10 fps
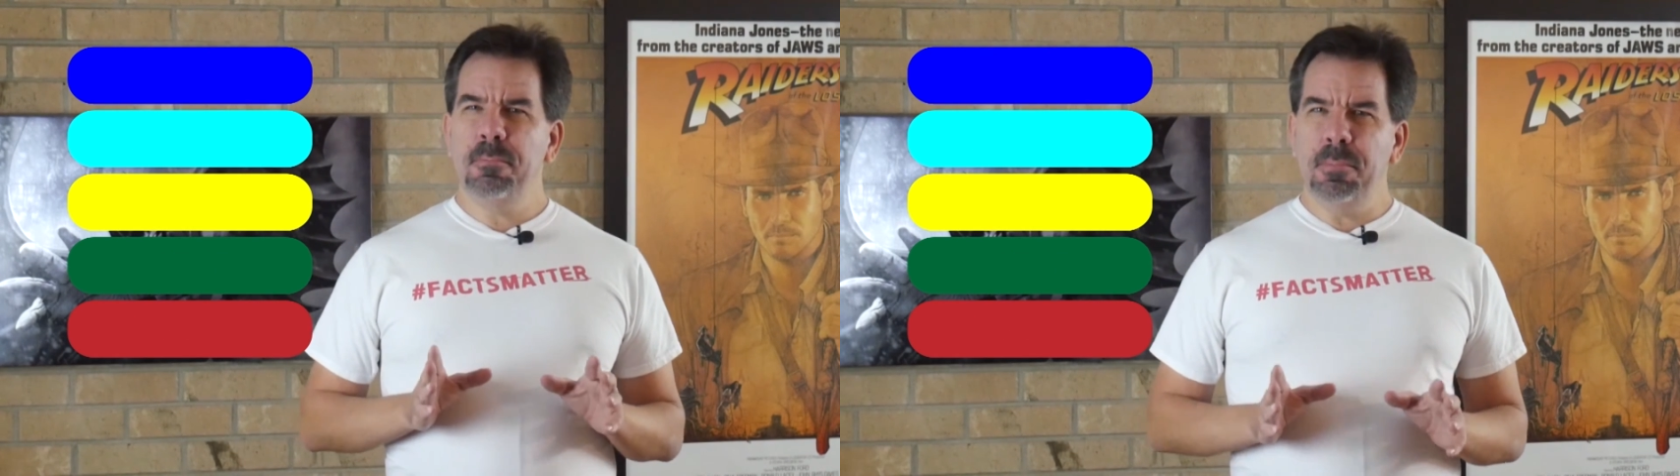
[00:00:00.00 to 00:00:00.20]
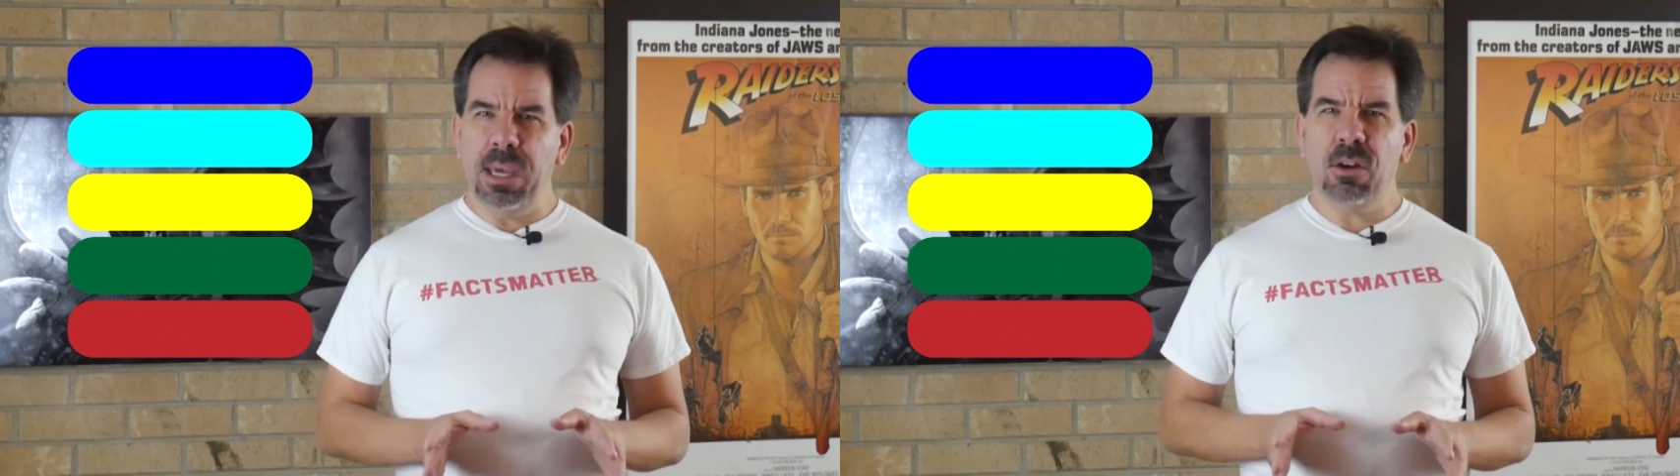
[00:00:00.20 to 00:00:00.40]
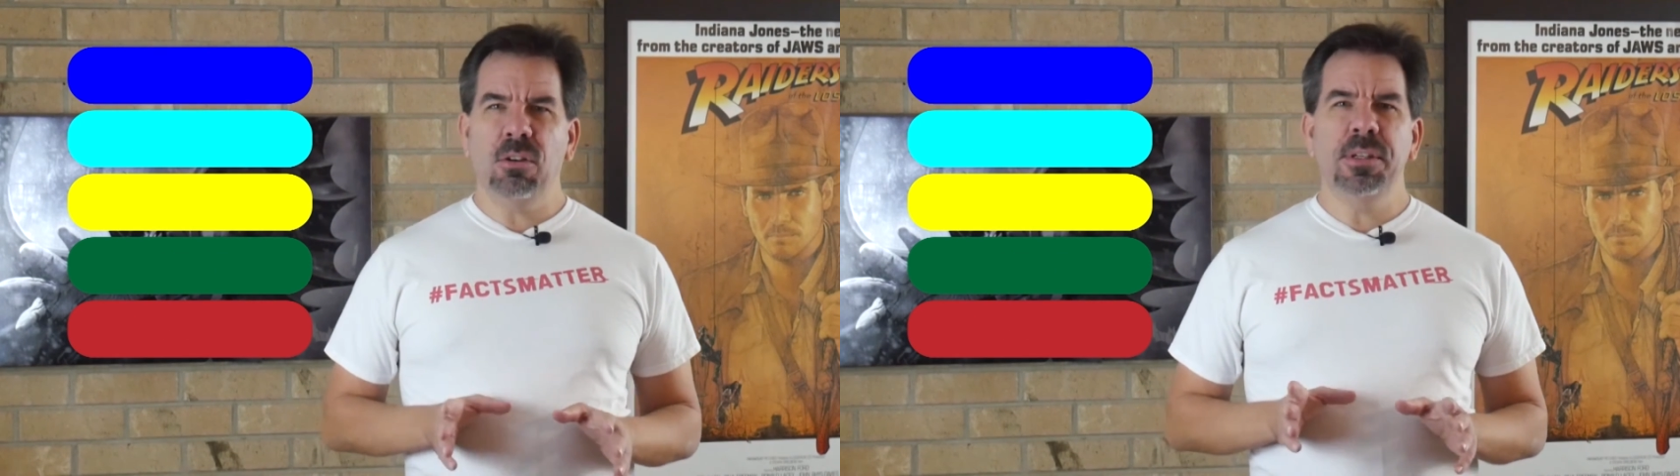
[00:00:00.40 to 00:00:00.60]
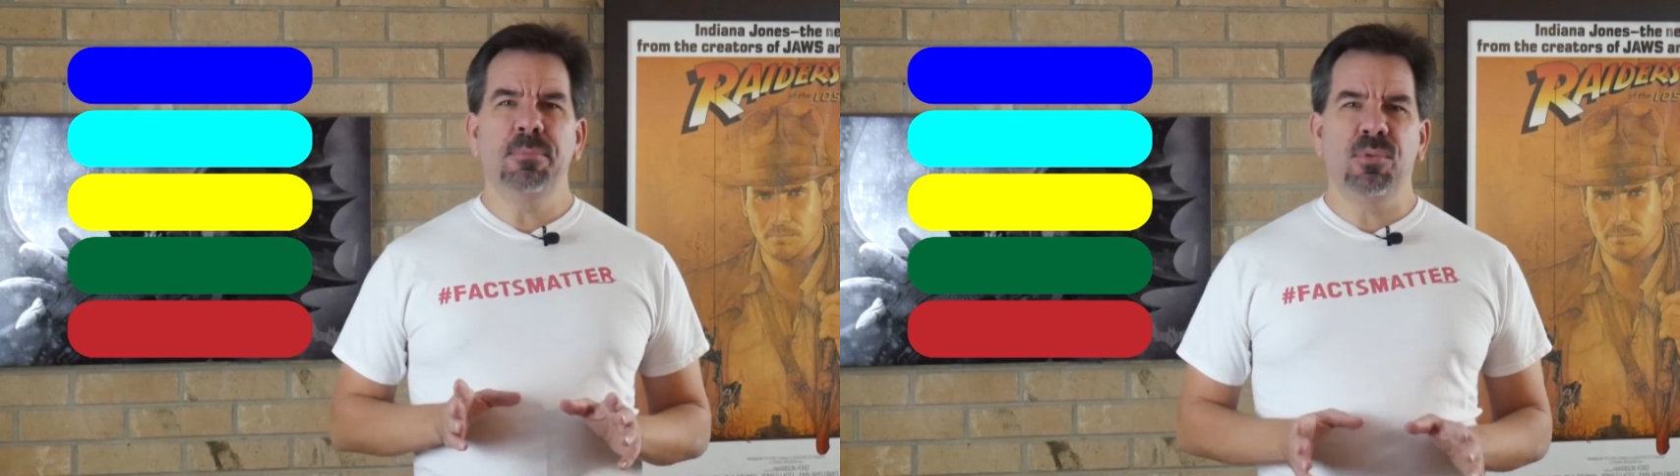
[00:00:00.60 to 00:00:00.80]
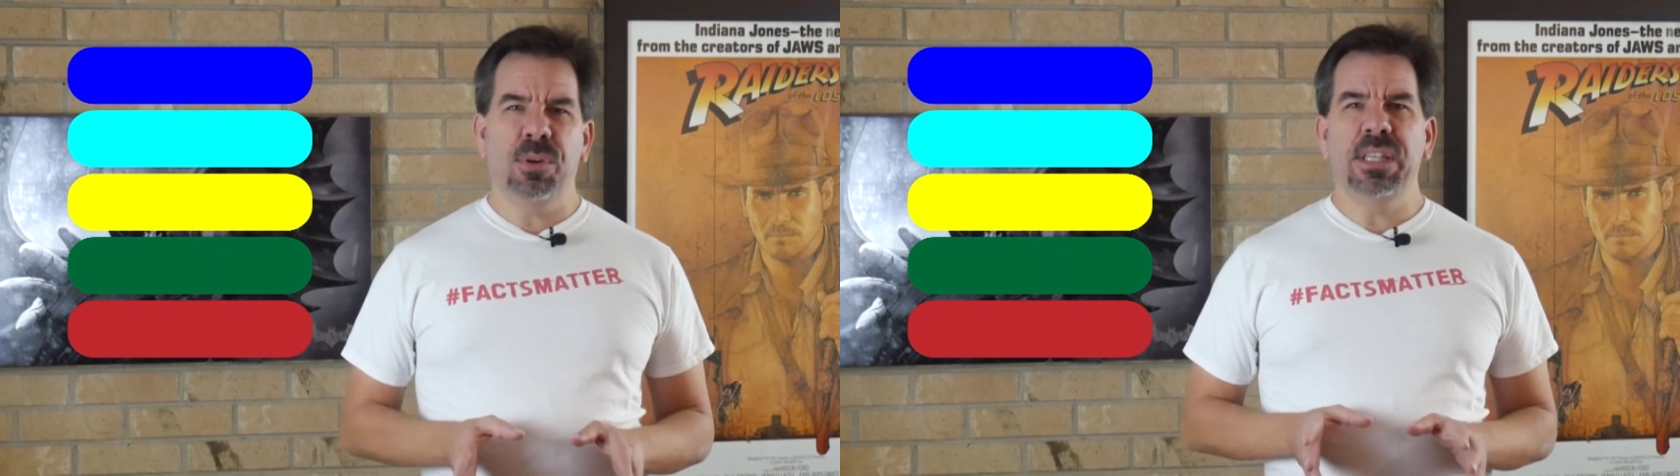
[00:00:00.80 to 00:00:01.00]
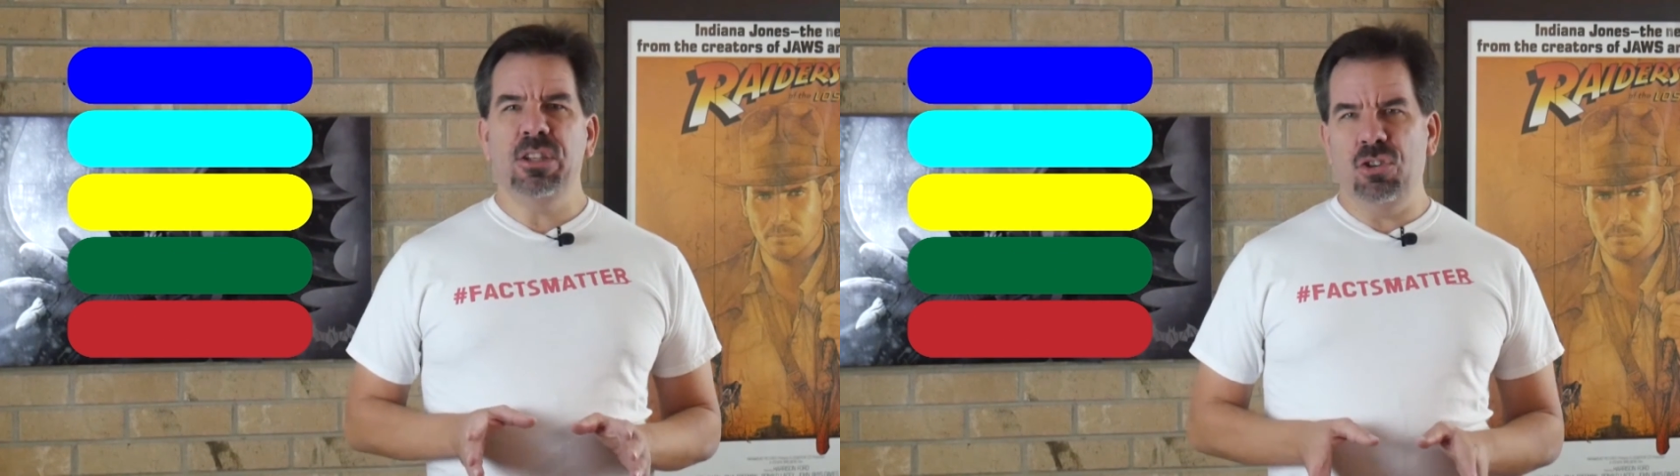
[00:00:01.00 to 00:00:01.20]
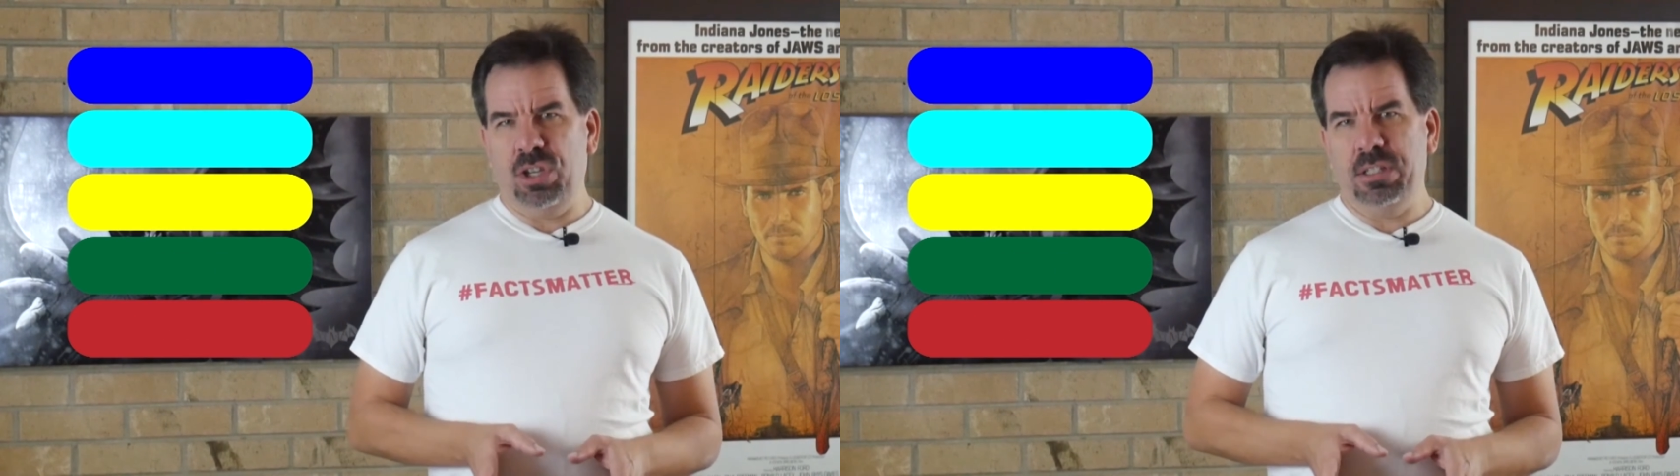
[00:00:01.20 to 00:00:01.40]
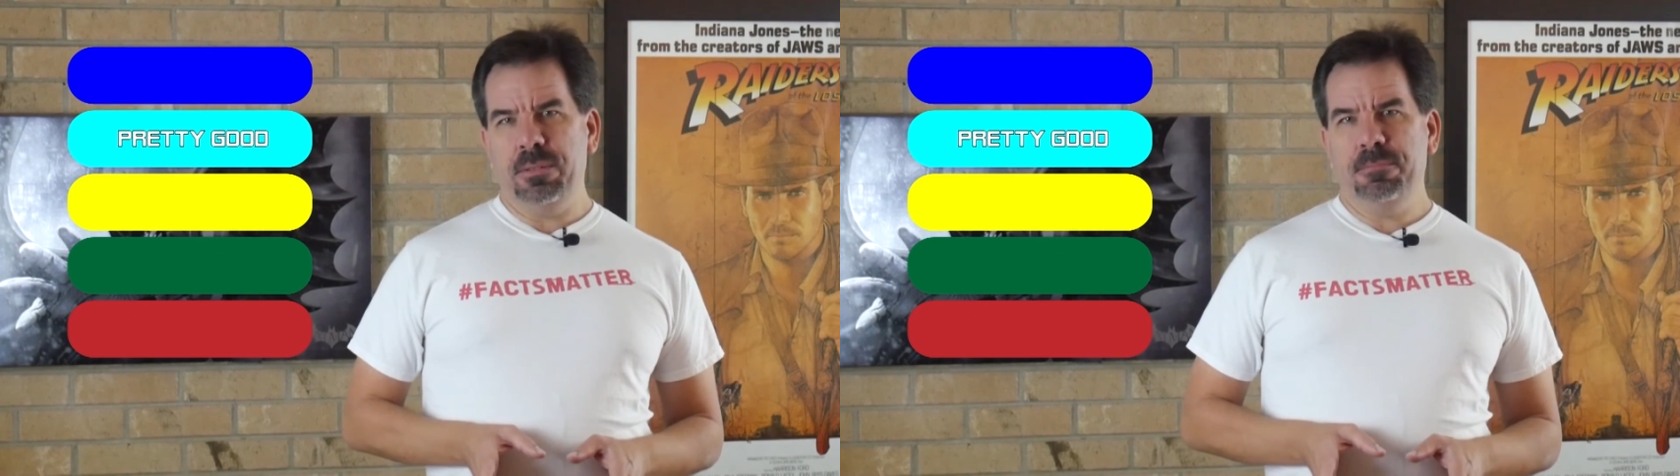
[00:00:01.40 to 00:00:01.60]
barely pretty
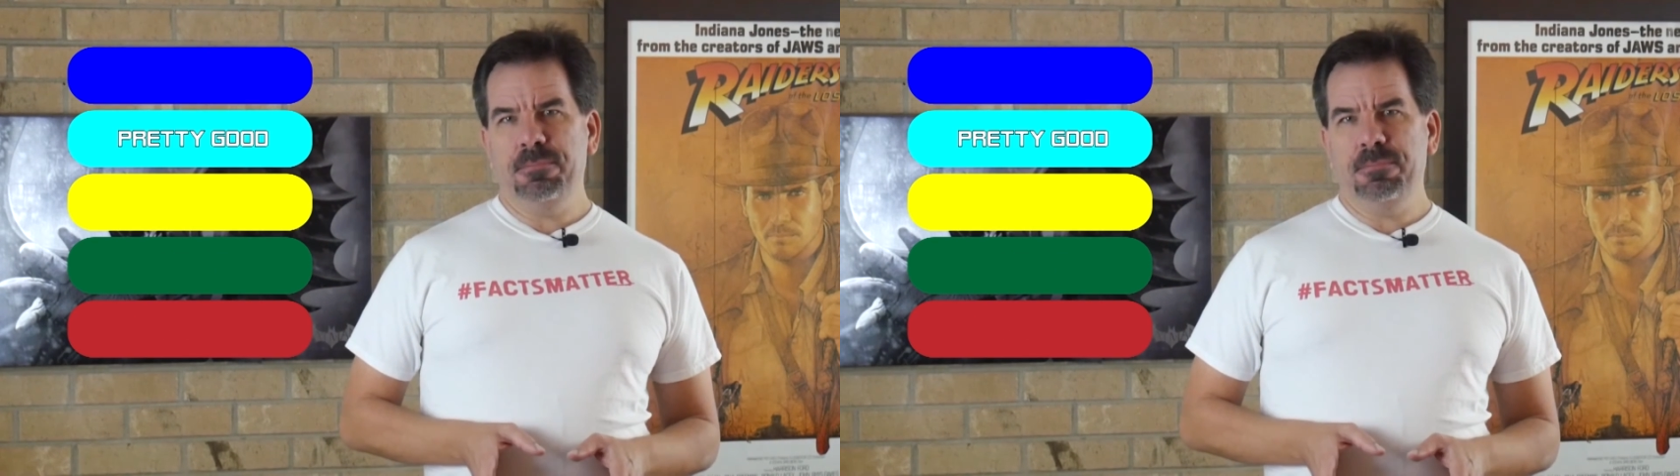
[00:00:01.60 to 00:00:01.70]
good.